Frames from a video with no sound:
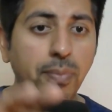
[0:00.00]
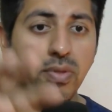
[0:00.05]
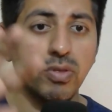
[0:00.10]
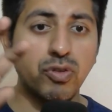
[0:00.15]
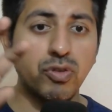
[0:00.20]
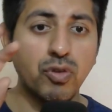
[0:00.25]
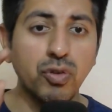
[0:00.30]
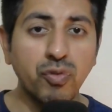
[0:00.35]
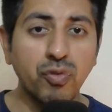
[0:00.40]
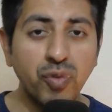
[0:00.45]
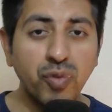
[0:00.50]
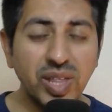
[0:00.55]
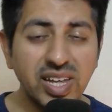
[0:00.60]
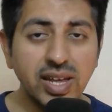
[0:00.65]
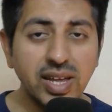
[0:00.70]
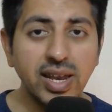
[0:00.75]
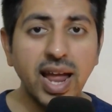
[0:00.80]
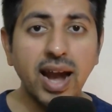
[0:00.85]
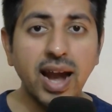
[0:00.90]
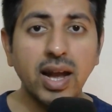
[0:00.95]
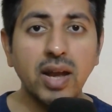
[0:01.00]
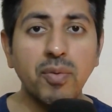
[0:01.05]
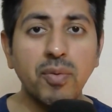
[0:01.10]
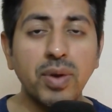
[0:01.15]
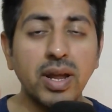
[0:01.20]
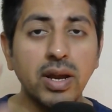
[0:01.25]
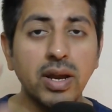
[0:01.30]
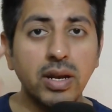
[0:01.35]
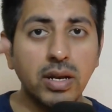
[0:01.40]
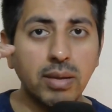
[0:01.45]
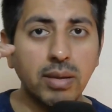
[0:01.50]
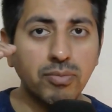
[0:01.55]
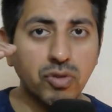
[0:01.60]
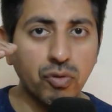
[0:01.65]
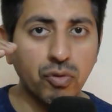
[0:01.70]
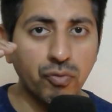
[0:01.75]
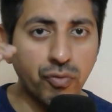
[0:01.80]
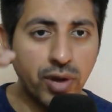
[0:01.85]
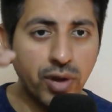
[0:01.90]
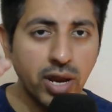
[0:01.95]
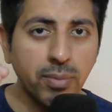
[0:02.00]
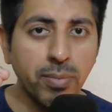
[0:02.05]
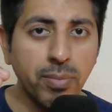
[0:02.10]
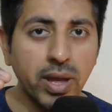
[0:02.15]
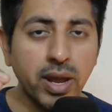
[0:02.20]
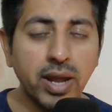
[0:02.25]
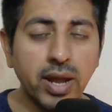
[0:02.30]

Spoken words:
So physical activity in terms of weight bearing,